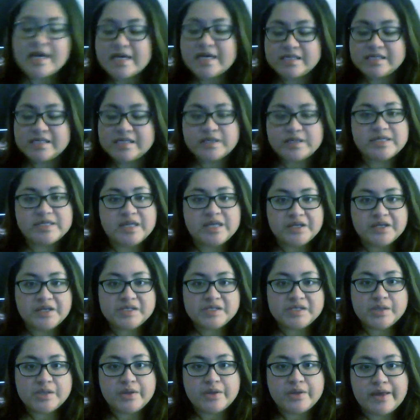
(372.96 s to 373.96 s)
as you can tell,
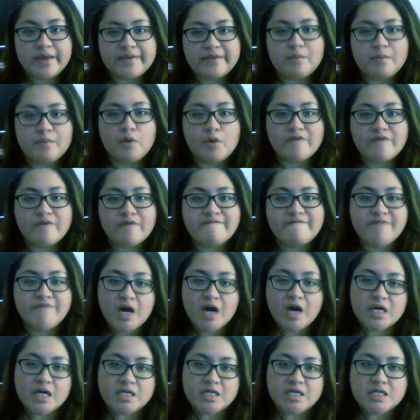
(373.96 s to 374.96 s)
these are like the more
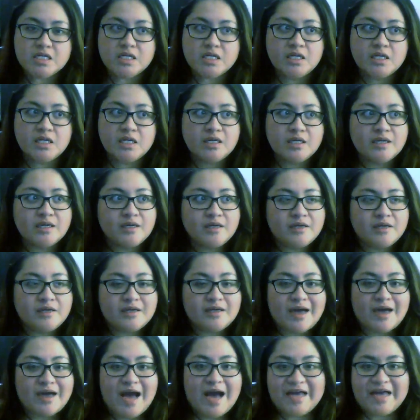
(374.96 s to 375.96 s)
fun
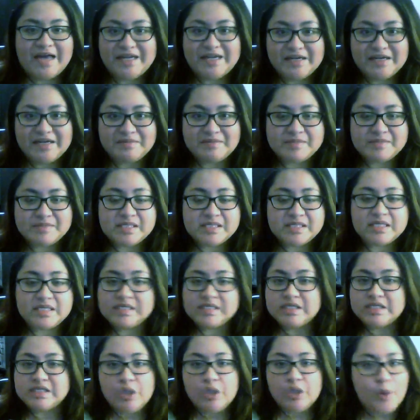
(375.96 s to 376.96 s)
items.
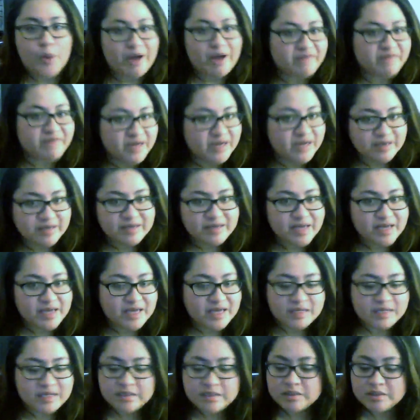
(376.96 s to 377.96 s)
These don't have an end
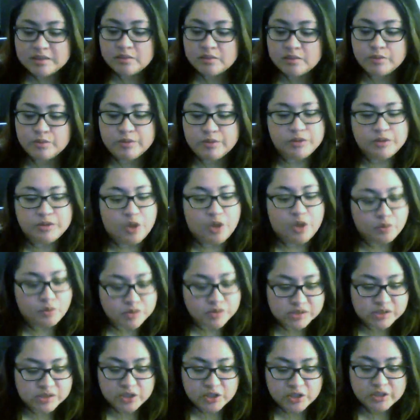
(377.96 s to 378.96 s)
date. We
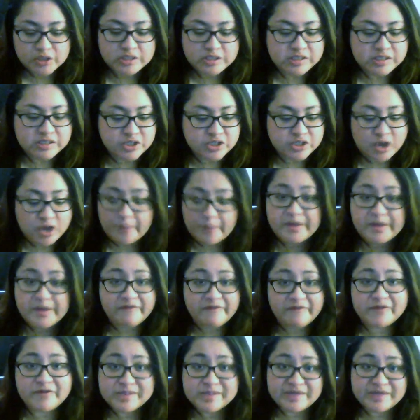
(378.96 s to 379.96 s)
don't start shopping
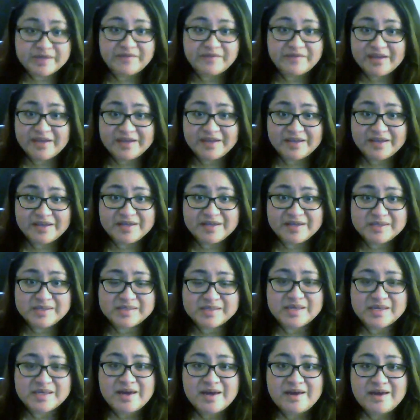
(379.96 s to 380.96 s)
for stuff like
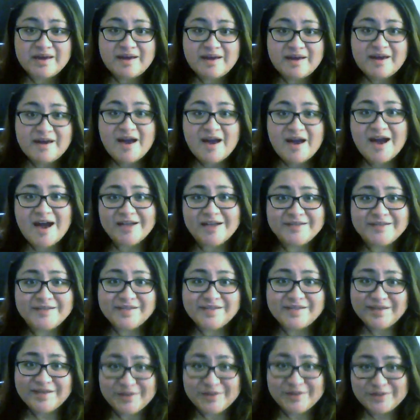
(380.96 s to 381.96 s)
this
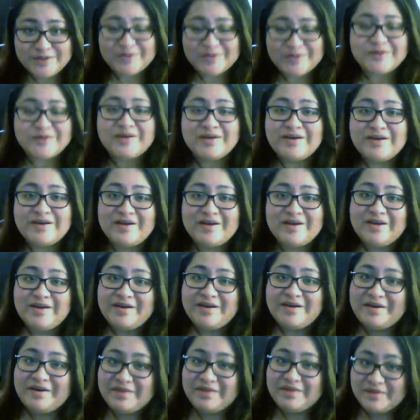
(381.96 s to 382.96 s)
until
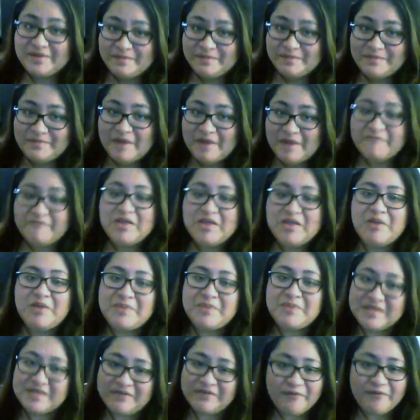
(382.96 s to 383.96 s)
the
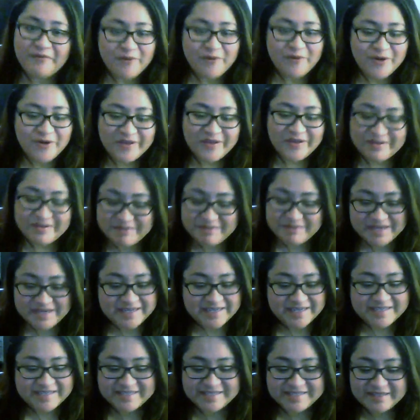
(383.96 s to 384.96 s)
envelope is full,
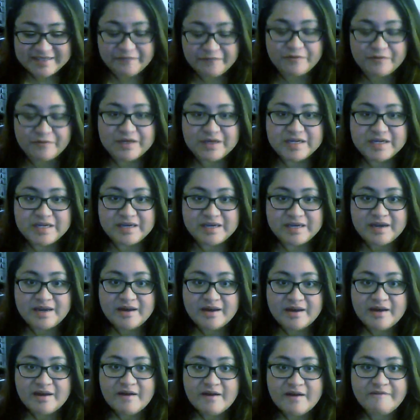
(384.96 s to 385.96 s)
because if we
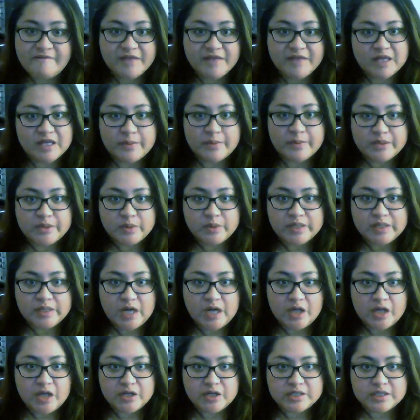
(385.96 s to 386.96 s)
fill it up with
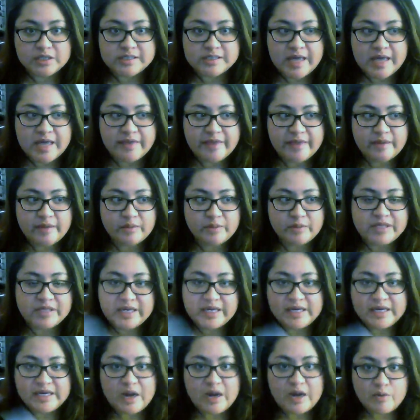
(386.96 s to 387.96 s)
$20 and then we
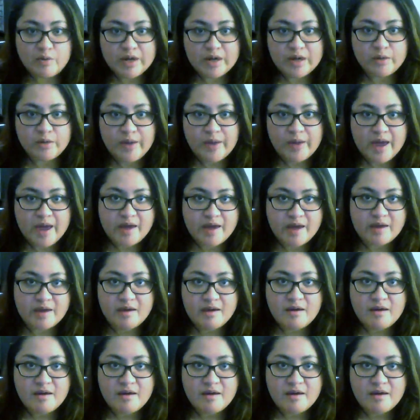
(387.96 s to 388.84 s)
take it out right away,